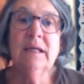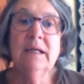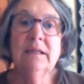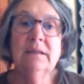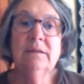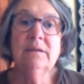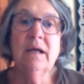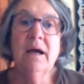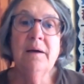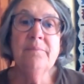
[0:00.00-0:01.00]
And
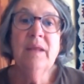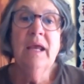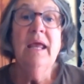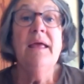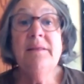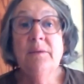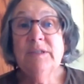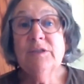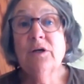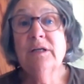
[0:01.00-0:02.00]
then we
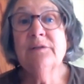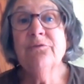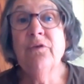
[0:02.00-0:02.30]
started